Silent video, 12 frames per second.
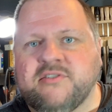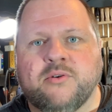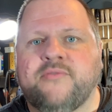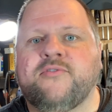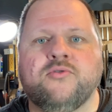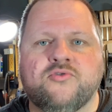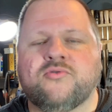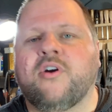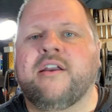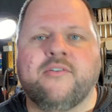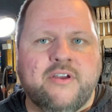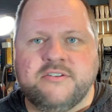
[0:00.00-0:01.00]
So if you
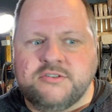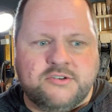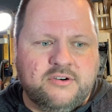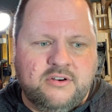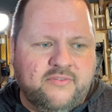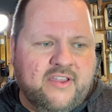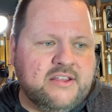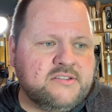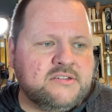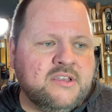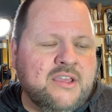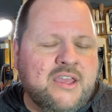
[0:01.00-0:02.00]
try to register in
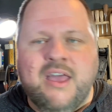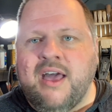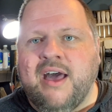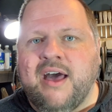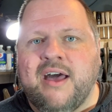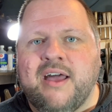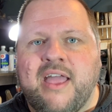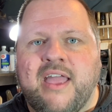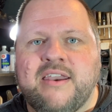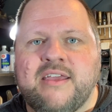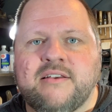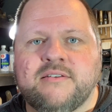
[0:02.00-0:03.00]
advance
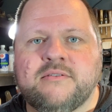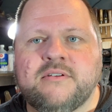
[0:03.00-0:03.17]
and it